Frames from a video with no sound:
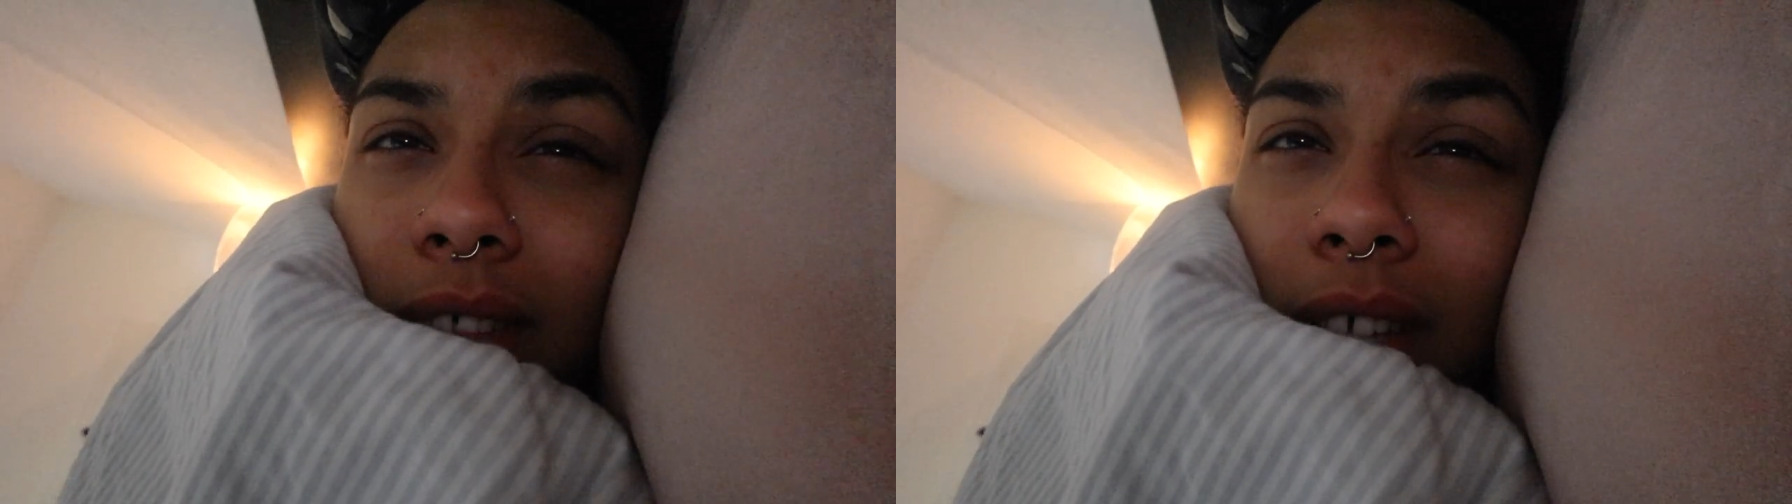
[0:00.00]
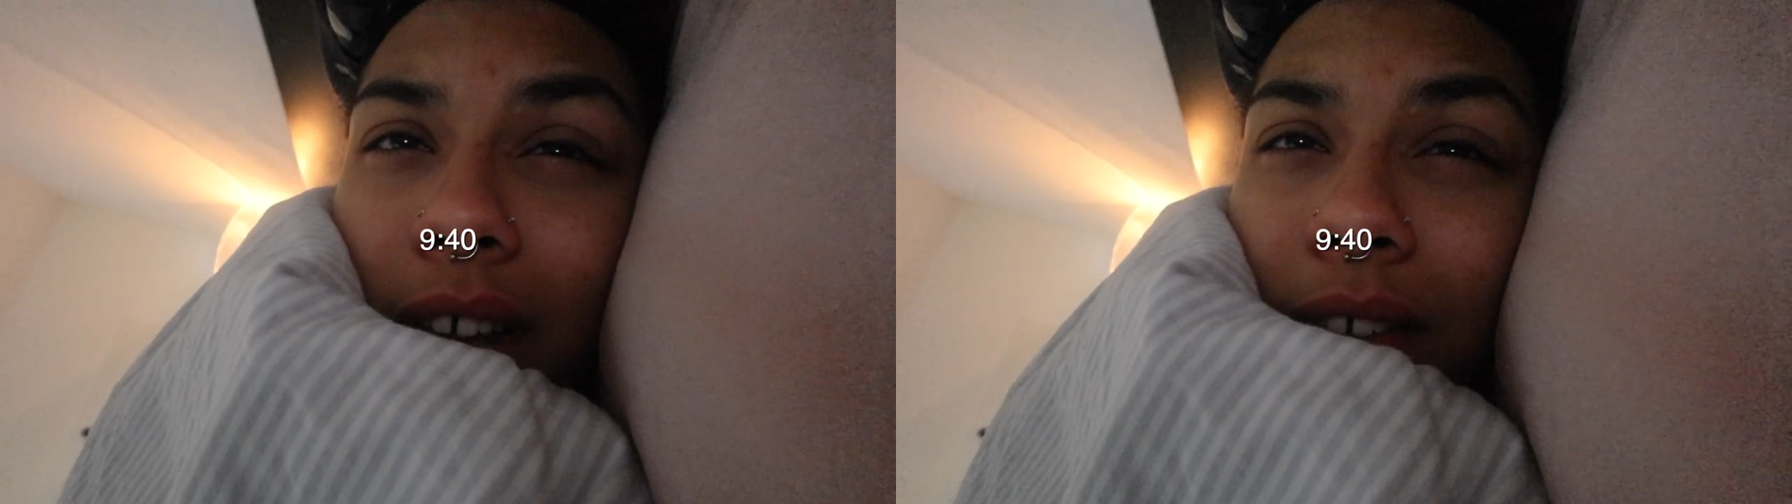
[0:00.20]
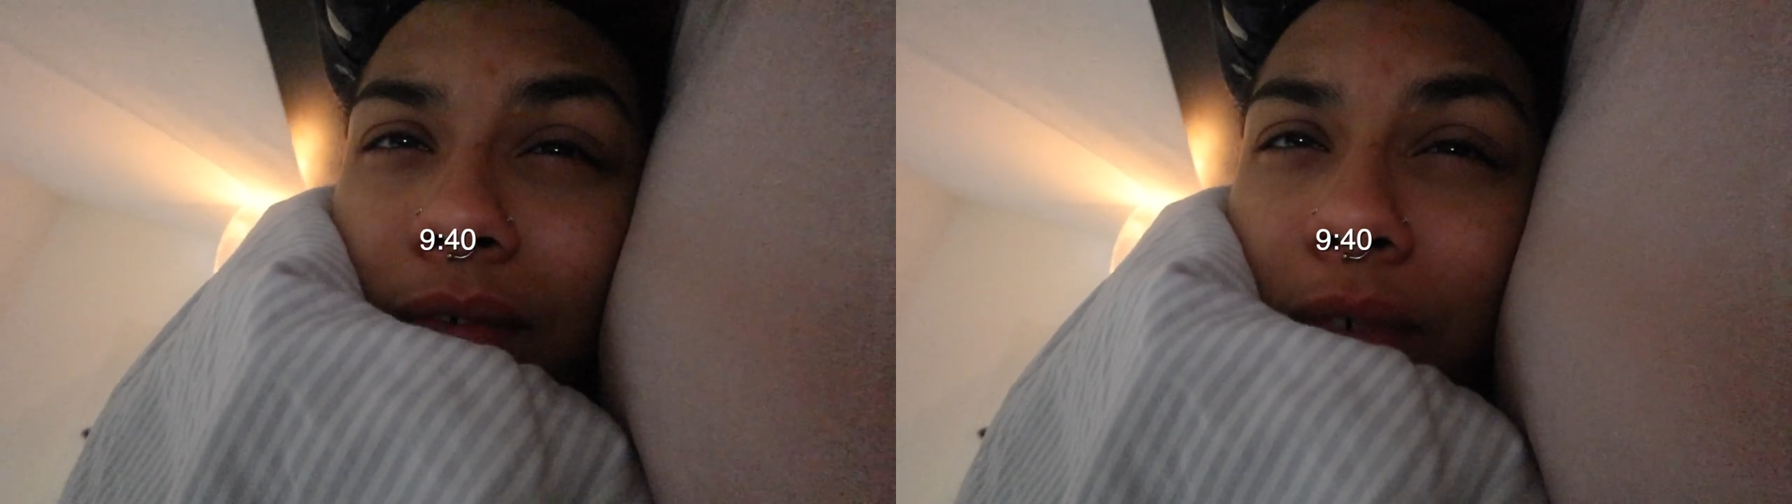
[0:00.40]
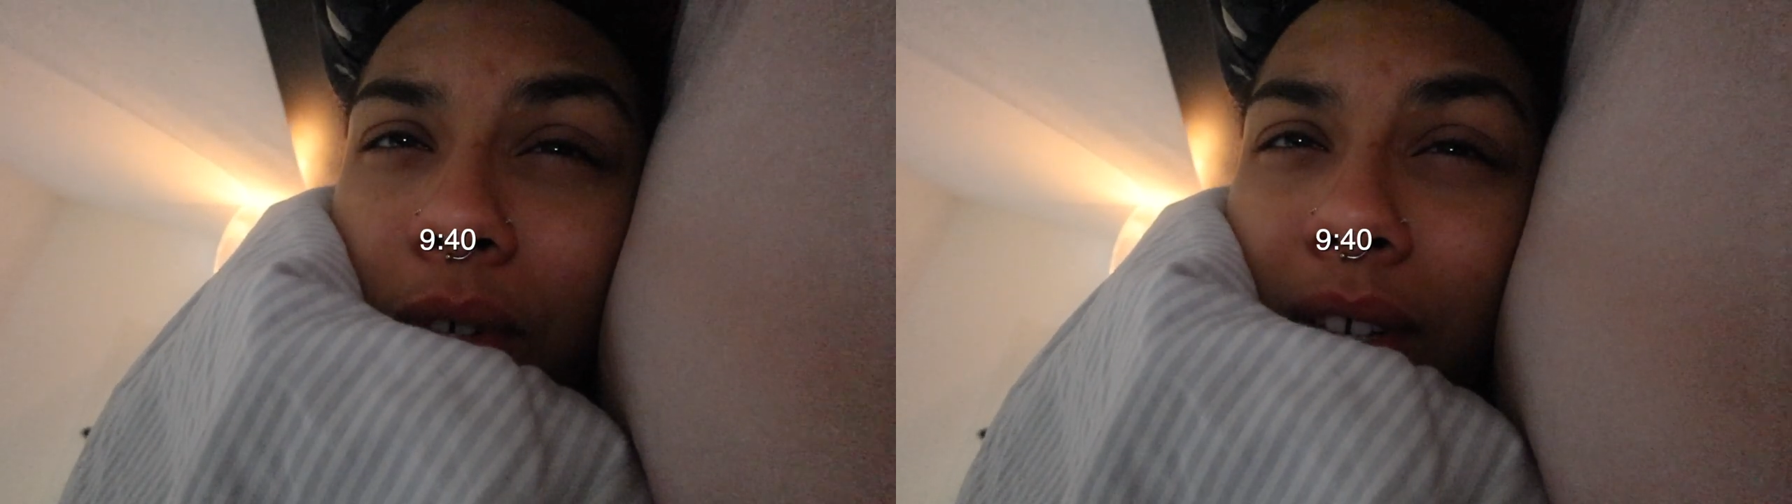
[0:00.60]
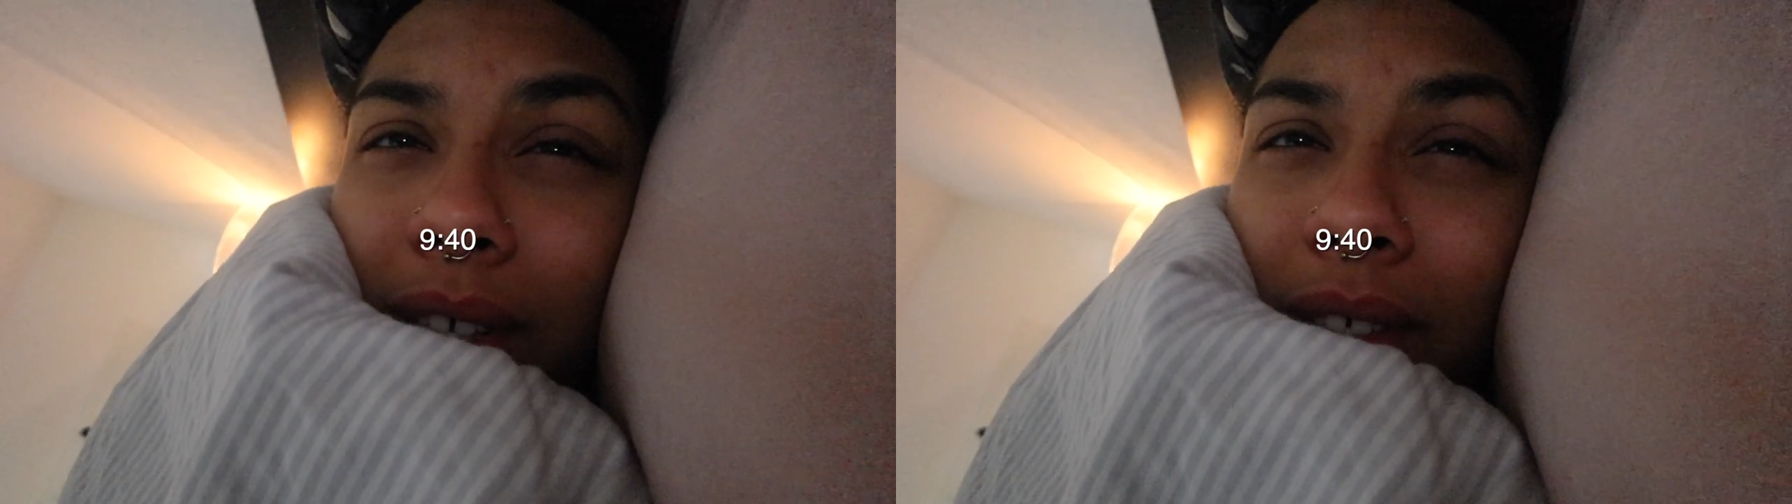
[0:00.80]
or
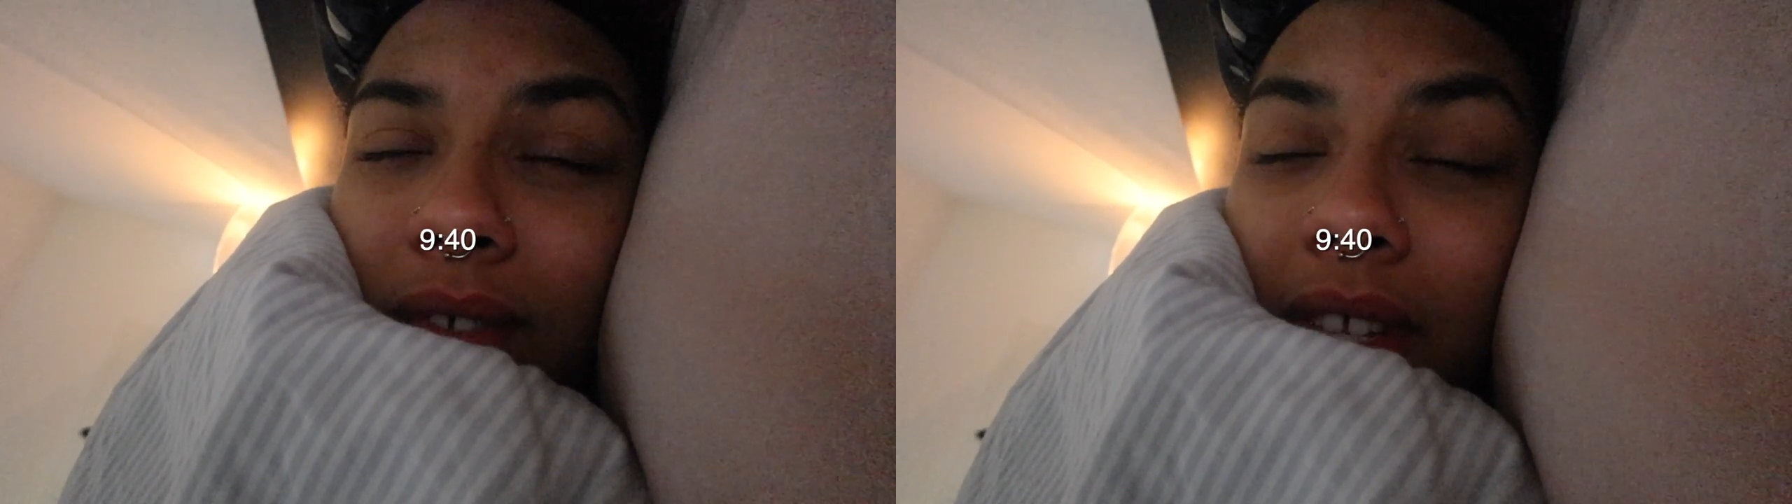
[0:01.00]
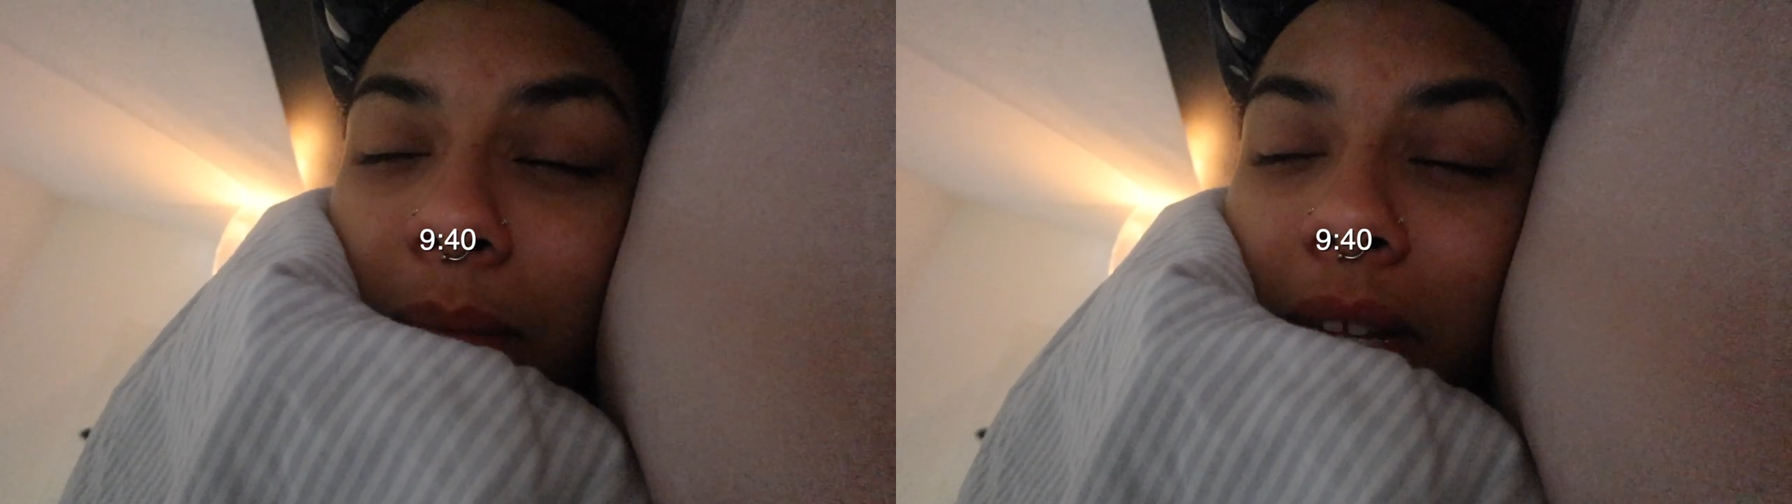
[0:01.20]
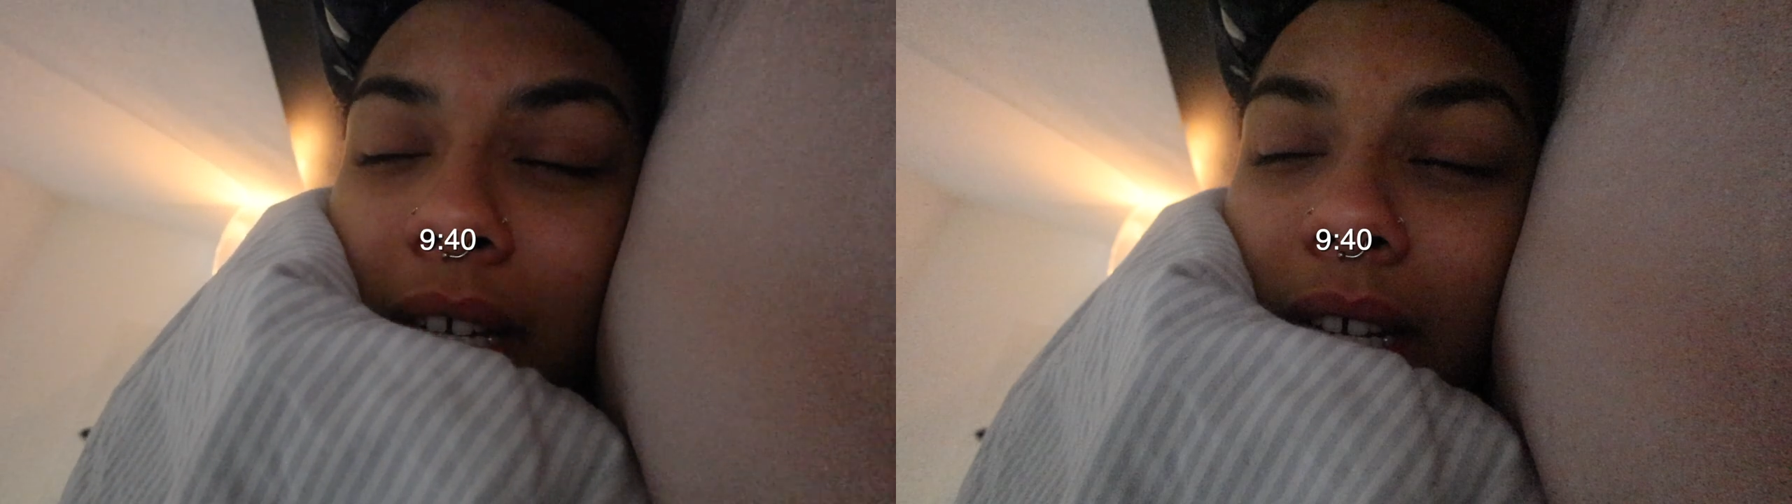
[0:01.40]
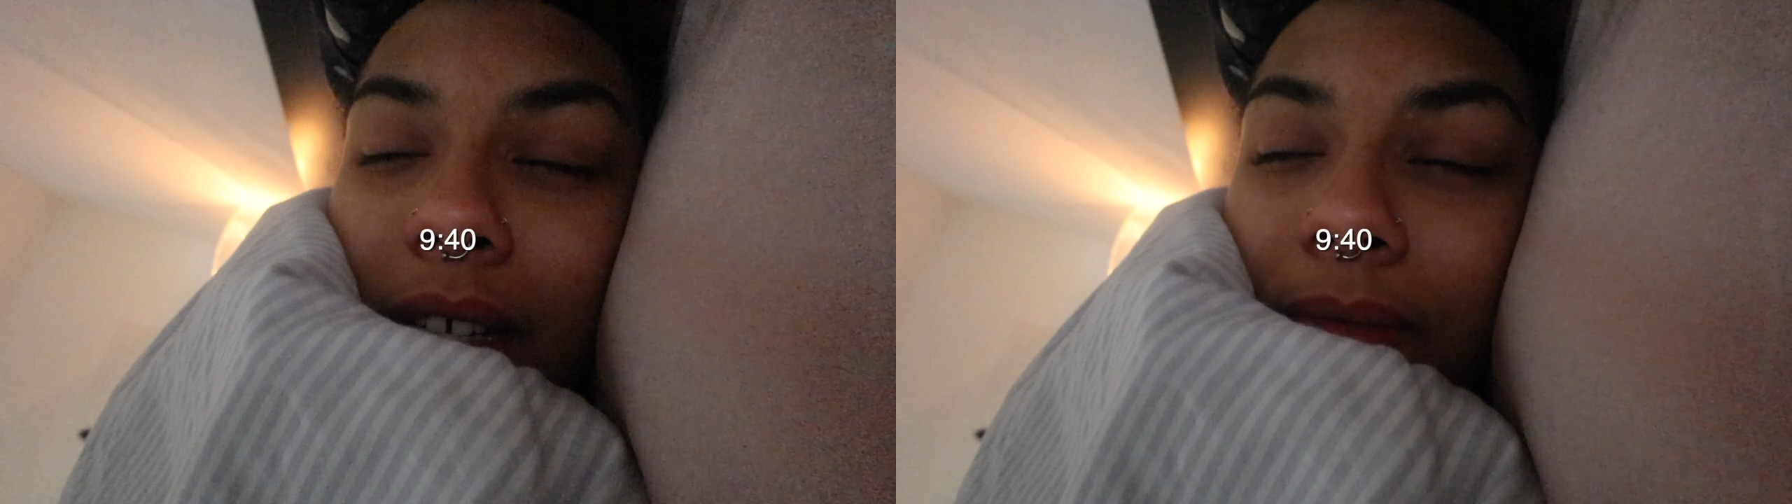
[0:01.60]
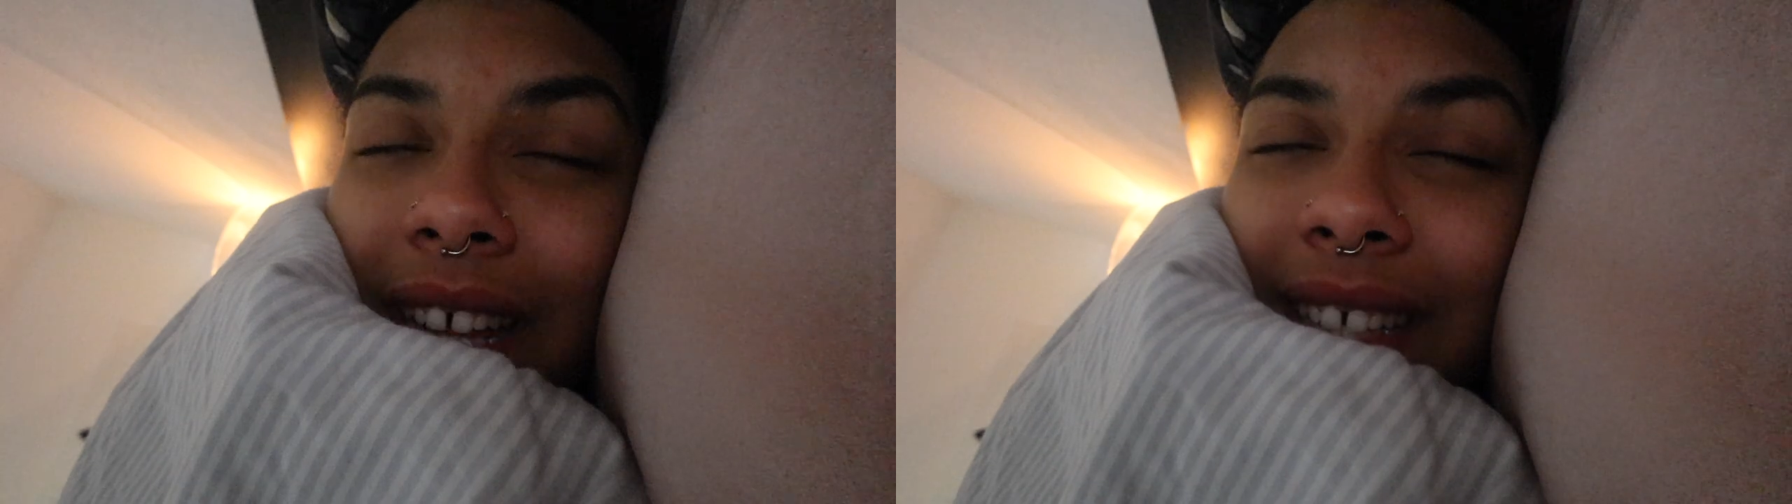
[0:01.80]
9:40, something like that.